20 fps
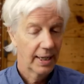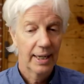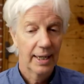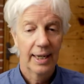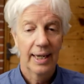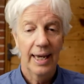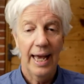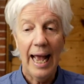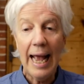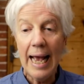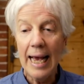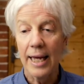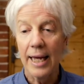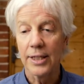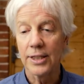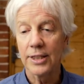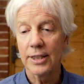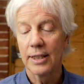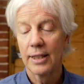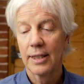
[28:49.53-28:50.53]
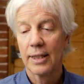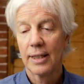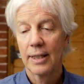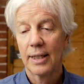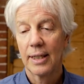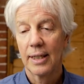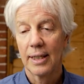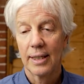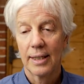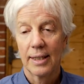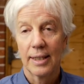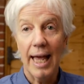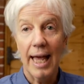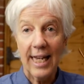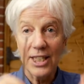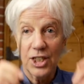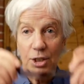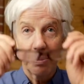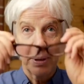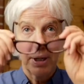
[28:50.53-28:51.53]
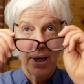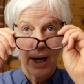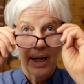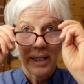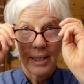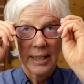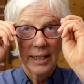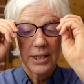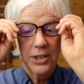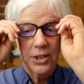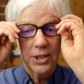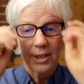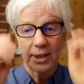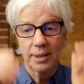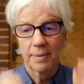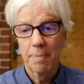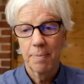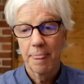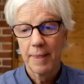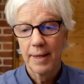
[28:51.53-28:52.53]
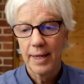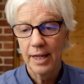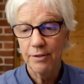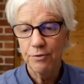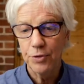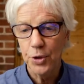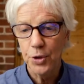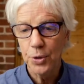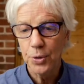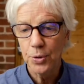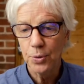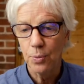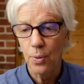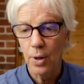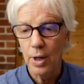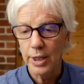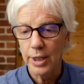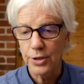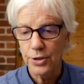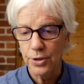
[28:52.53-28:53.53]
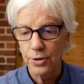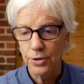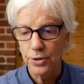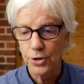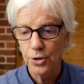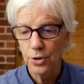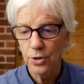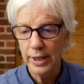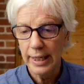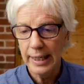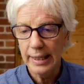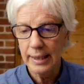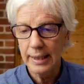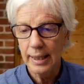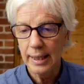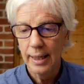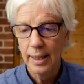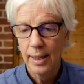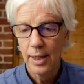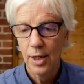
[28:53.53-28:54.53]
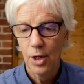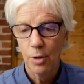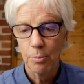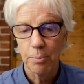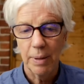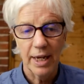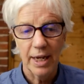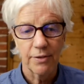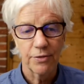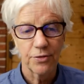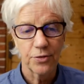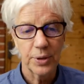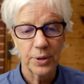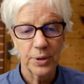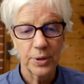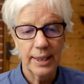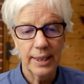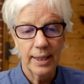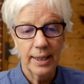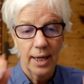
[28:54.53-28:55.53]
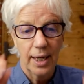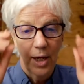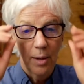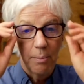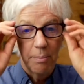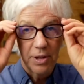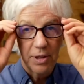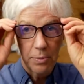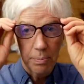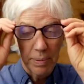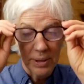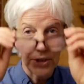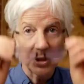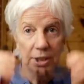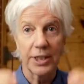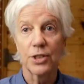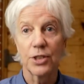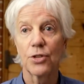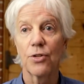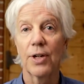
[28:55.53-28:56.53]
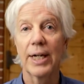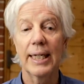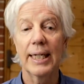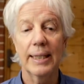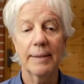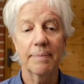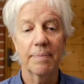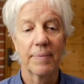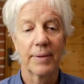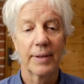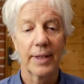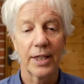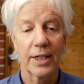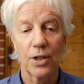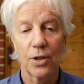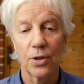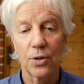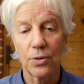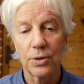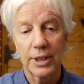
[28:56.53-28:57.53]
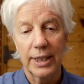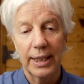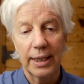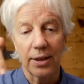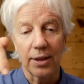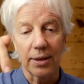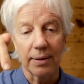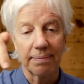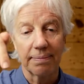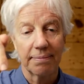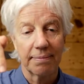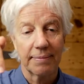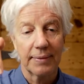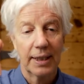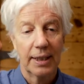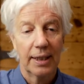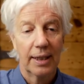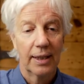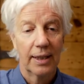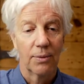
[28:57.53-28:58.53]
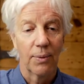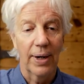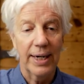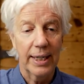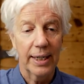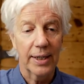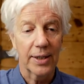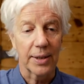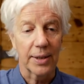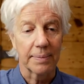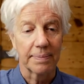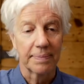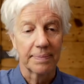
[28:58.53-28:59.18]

And last but not least, if you want to join my free myth-busting training, then go here, right here,